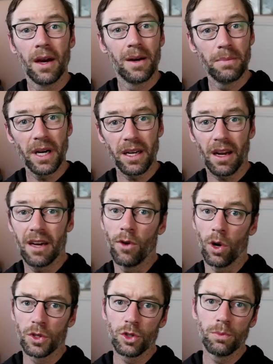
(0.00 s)
But I've
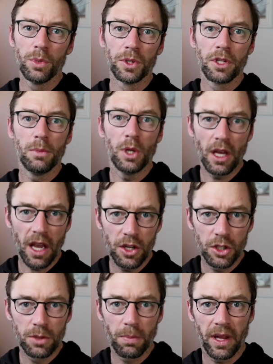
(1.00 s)
also built
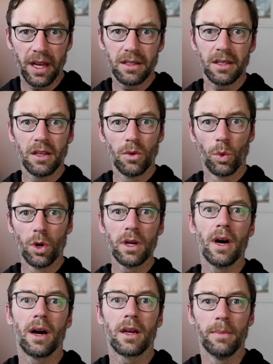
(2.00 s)
communications plans in Word
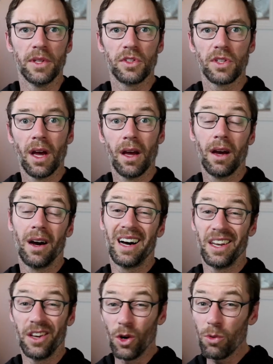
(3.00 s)
documents,
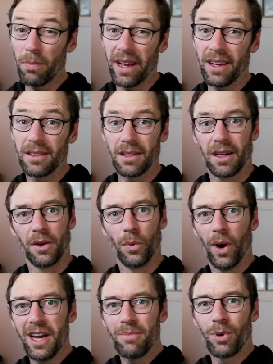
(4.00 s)
on notepads, on
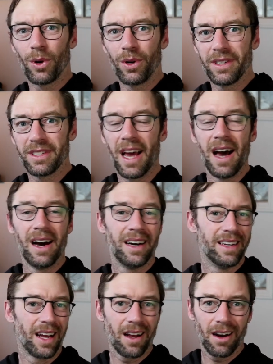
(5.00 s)
whiteboards,
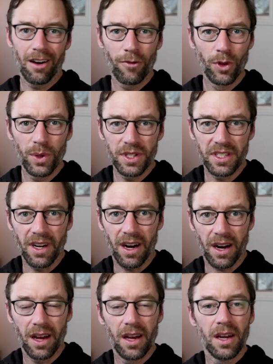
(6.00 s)
in a Confluence
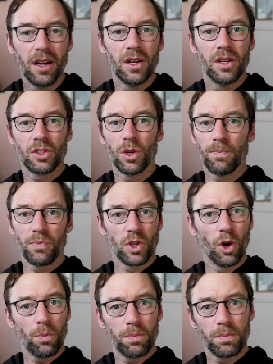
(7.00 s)
doc. So
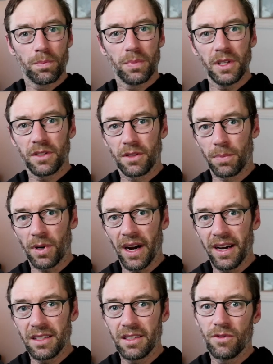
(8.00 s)
don't be
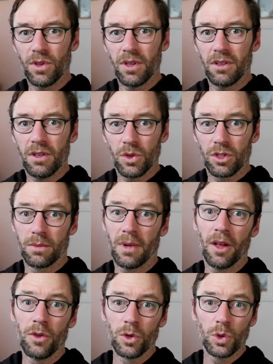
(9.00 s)
surprised if you need to use some
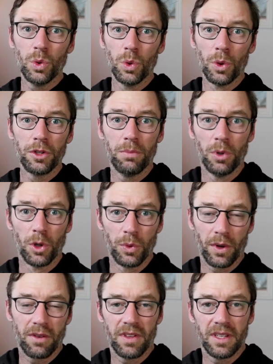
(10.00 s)
other tool to build
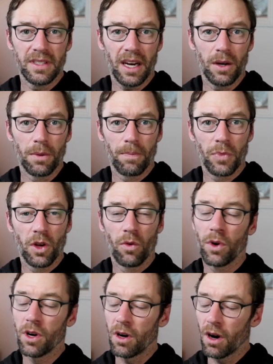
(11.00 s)
one of these out.
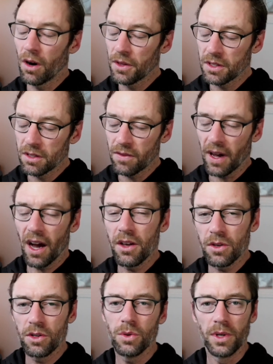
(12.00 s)
Regardless of how you
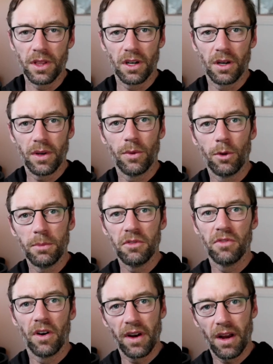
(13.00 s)
do it though, it will be
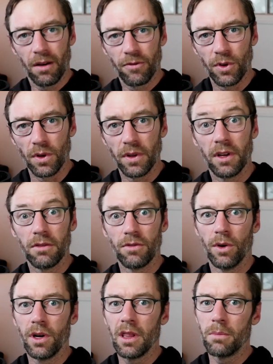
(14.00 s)
very helpful in
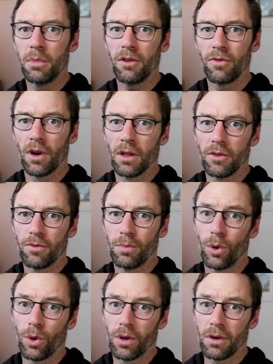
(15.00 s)
avoiding the pitfall of
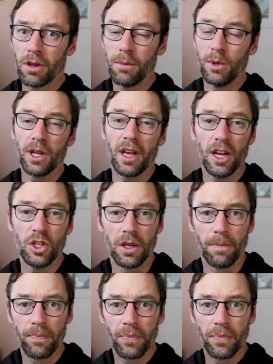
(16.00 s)
poor communication.